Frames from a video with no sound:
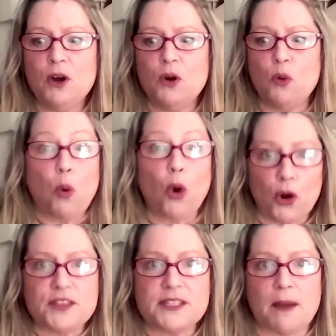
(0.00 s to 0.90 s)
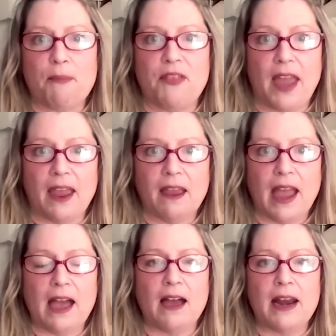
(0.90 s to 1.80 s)
worth something,
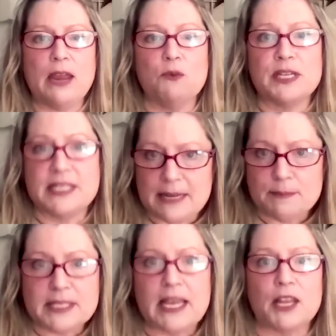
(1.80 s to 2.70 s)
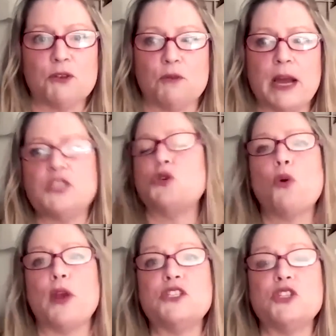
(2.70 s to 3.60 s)
and he redeems it through my
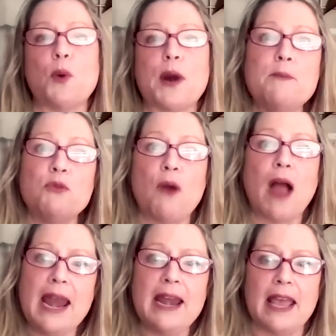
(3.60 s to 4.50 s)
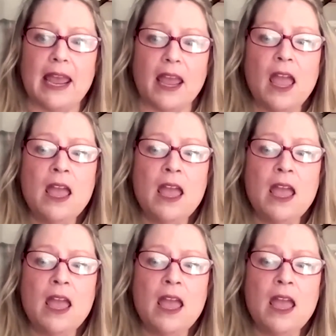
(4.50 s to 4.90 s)
story. So when I'm writing